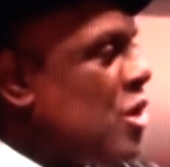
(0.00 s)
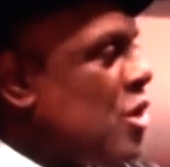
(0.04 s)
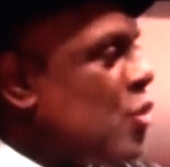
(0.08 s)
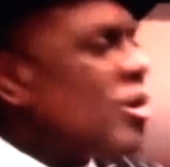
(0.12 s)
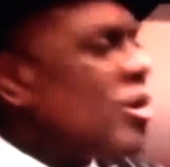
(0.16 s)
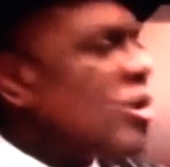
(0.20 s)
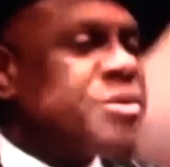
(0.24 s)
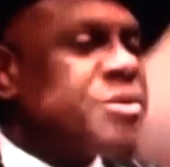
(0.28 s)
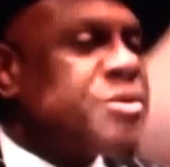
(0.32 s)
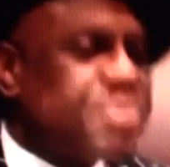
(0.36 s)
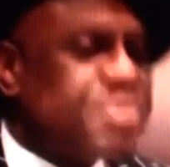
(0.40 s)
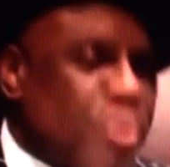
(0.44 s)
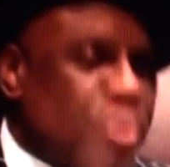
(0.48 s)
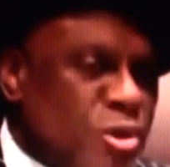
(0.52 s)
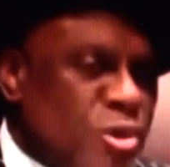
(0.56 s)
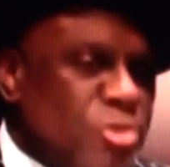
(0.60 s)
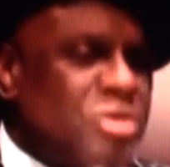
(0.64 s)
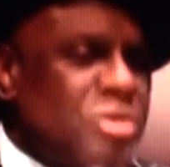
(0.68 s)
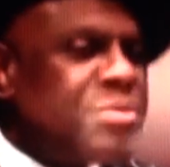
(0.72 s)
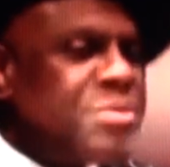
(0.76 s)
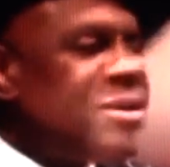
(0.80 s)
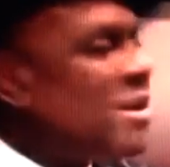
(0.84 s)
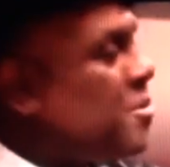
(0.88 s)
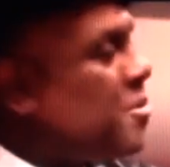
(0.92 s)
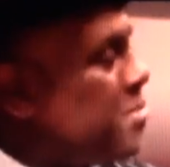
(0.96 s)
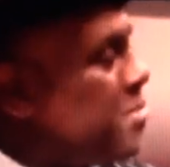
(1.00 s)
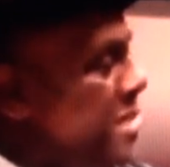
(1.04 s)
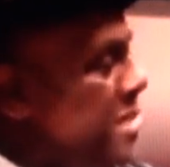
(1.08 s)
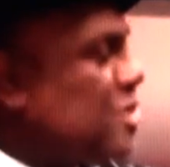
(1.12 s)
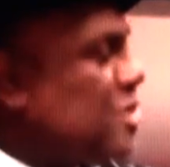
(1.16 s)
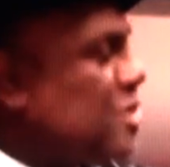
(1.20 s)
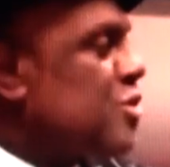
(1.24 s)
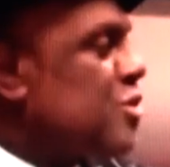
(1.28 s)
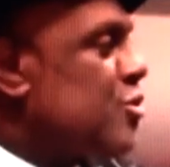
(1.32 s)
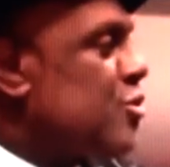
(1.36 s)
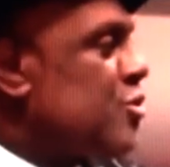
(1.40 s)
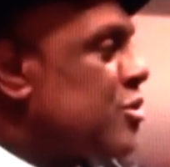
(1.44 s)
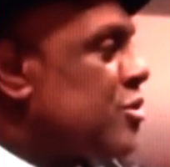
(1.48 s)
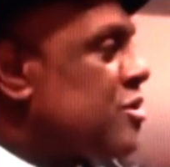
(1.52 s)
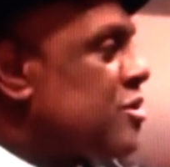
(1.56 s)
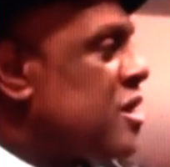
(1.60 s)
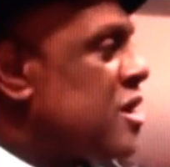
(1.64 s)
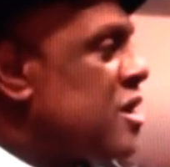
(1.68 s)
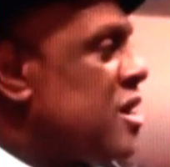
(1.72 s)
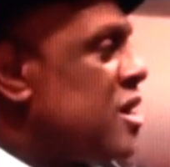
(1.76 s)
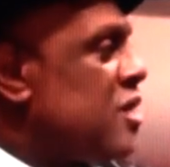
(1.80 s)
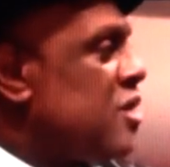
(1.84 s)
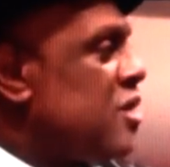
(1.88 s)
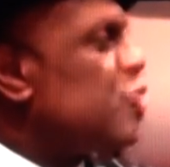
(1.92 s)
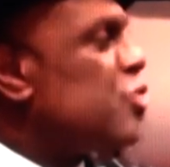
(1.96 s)
Yeah. We're supposed to be the
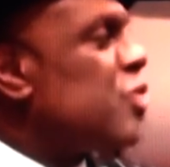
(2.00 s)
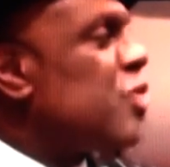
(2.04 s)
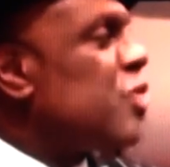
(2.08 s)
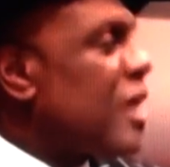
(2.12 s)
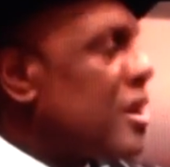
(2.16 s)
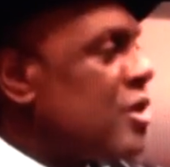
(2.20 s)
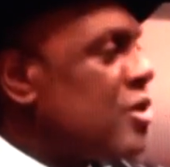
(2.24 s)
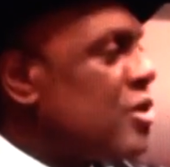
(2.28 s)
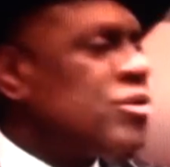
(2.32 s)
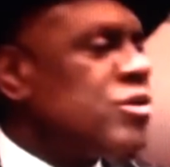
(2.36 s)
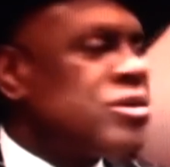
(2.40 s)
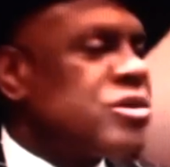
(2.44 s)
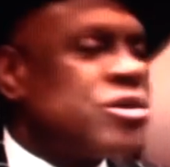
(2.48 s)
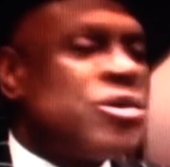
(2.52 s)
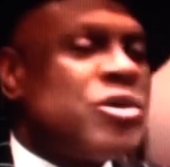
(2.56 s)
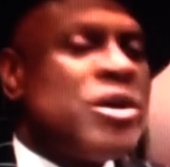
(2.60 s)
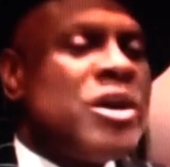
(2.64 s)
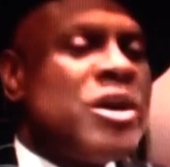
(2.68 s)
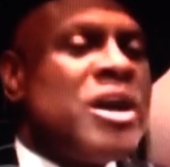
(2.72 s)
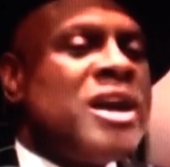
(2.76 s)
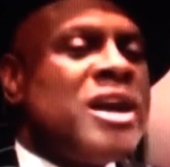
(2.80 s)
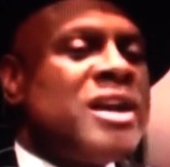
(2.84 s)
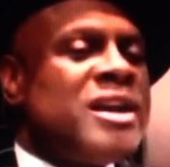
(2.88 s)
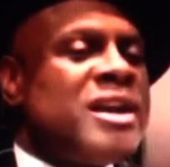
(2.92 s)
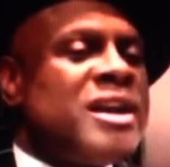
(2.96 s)
mentors to our youth, so